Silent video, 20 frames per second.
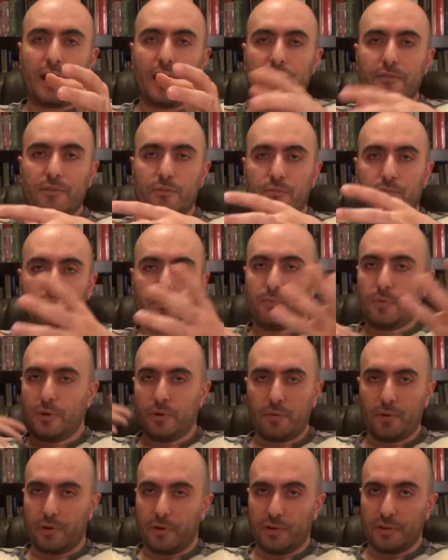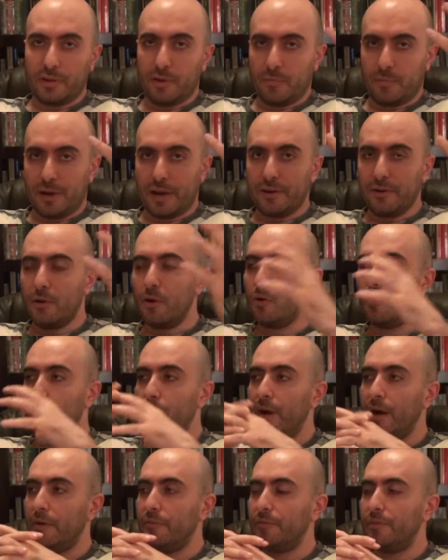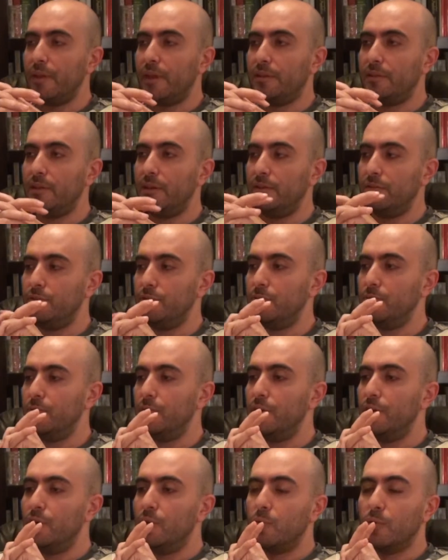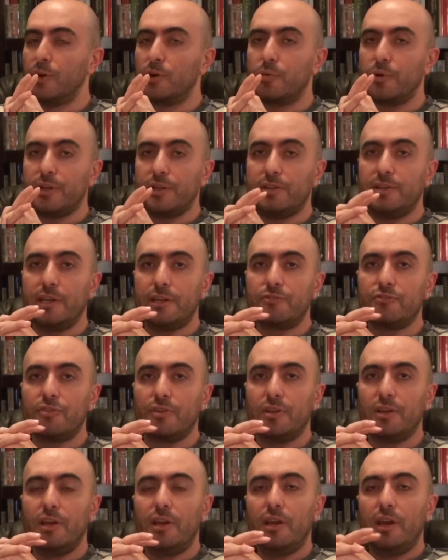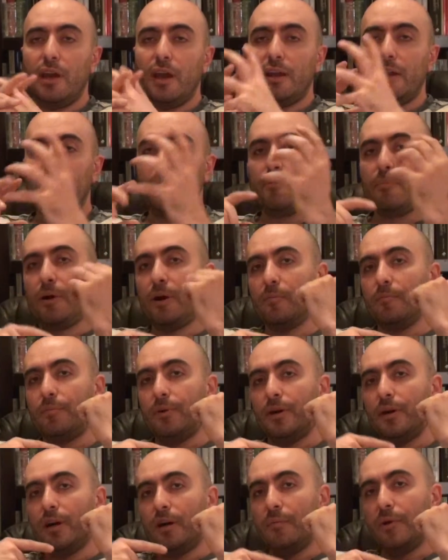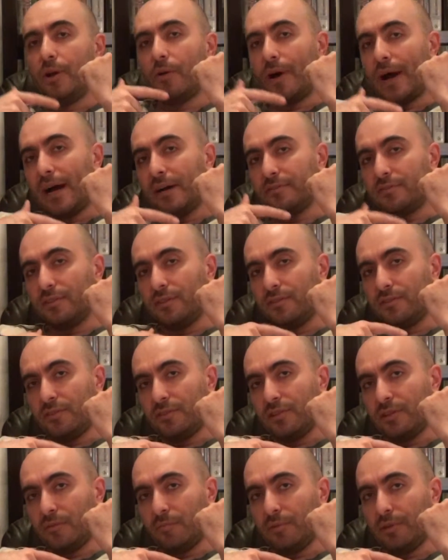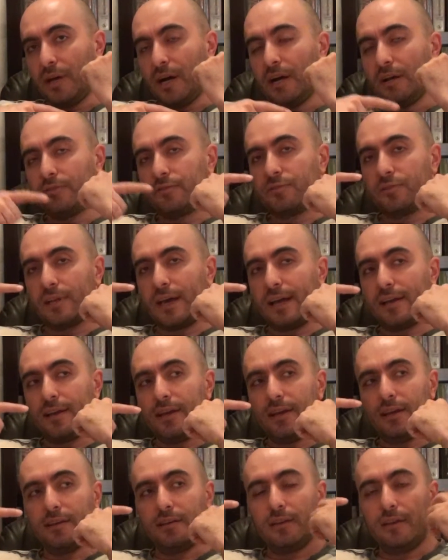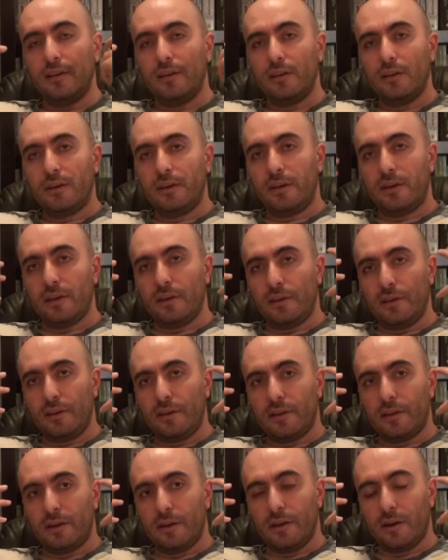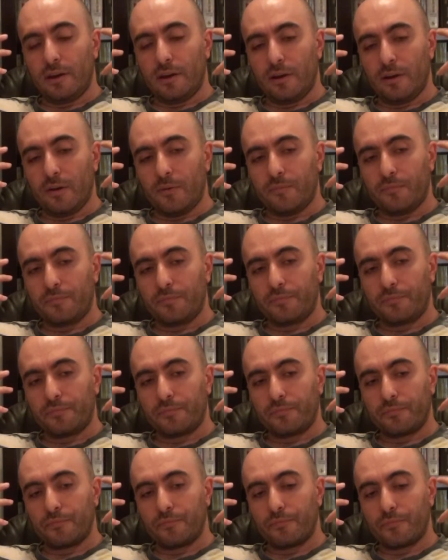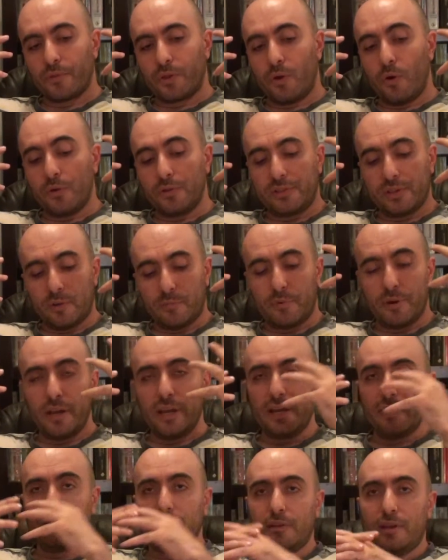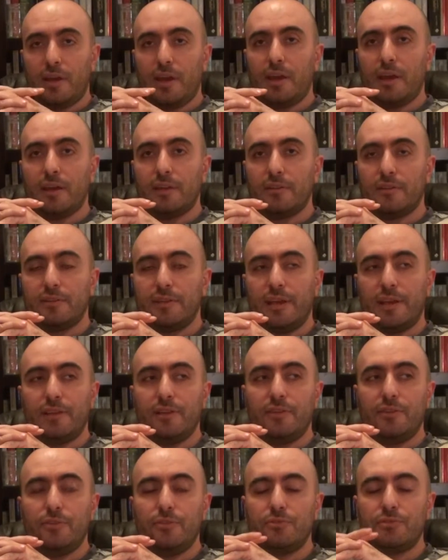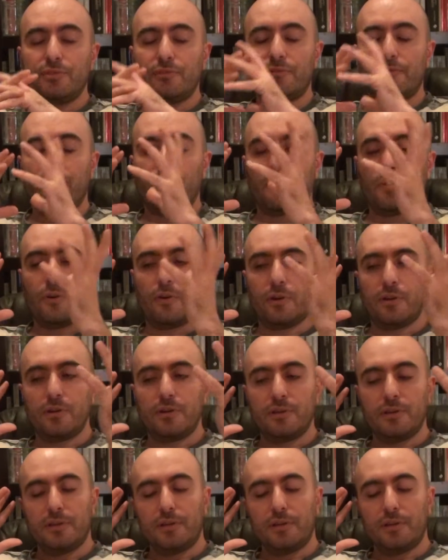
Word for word: I haven't worked with or anything, but I know about that they do work with addiction, and they pump amino acids into the blood so that it can go into the brain, and they use it for